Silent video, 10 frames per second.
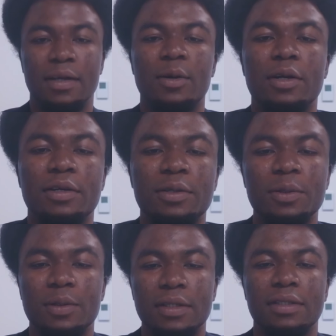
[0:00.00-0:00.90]
How are you
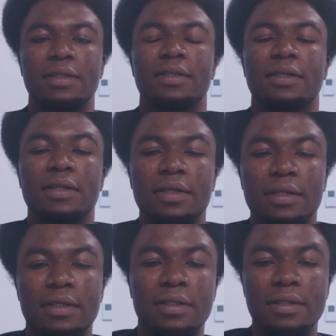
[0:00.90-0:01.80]
doing?
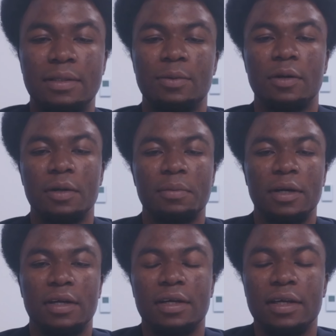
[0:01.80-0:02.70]
Welcome
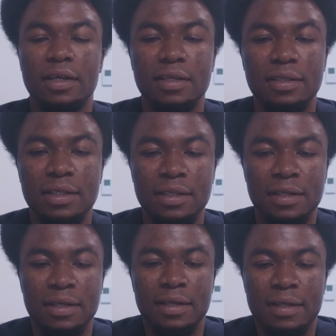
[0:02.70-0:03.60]
back again.
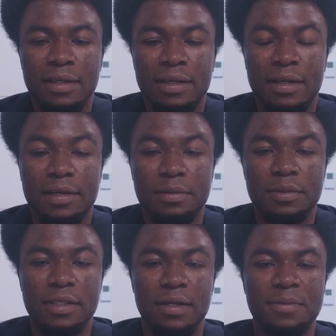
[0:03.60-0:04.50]
I am
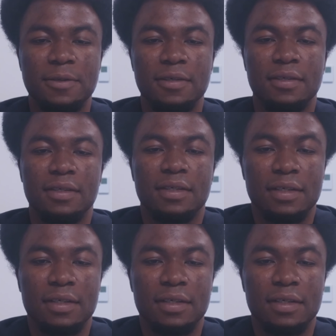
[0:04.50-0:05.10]
Samuel,